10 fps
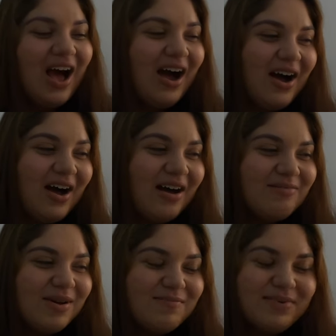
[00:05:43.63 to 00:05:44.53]

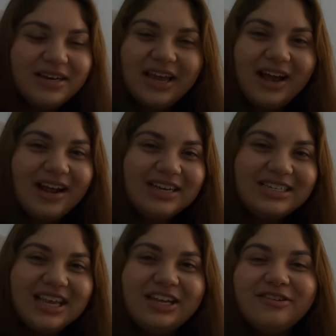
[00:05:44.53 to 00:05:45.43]
Um, but yeah,
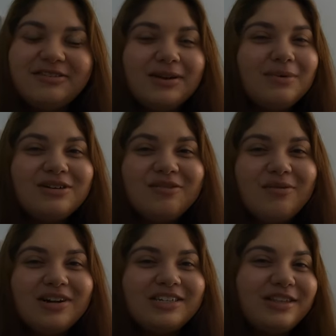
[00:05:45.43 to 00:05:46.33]
guys, thank you so much for
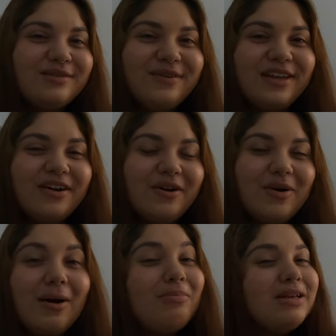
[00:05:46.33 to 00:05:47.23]
watching this
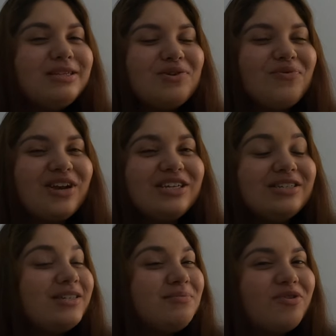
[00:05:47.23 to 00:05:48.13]
video. Please don't forget
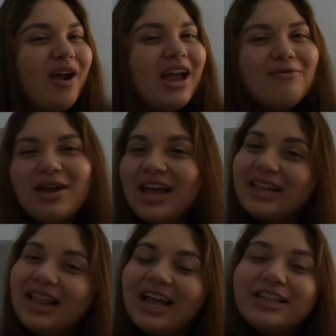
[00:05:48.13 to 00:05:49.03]
to subscribe
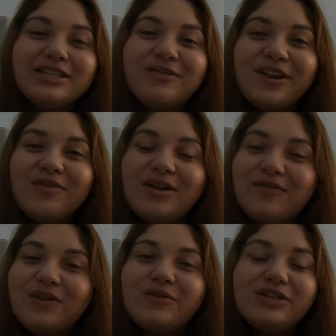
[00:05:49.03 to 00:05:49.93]
and like this video
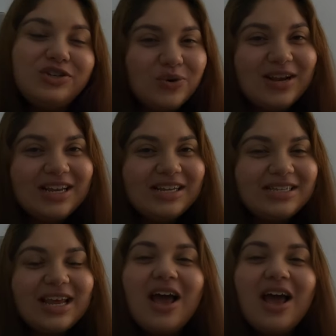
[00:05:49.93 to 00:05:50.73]
if you enjoyed it.